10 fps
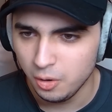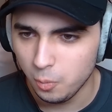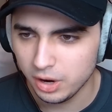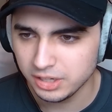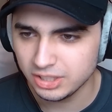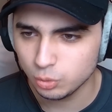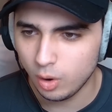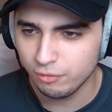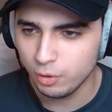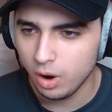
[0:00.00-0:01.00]
What is this
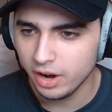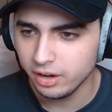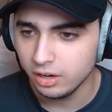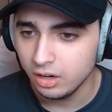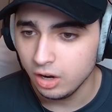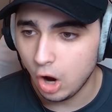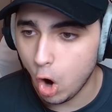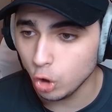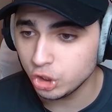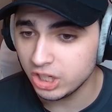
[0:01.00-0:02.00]
1v1?
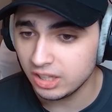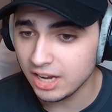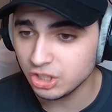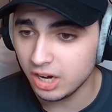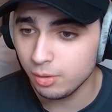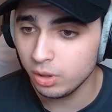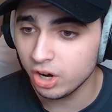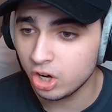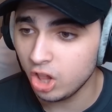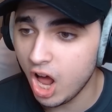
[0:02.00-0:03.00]
Oh, she clashed on him with her
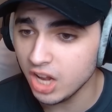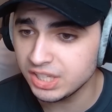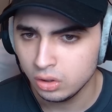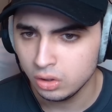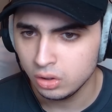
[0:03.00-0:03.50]
claws!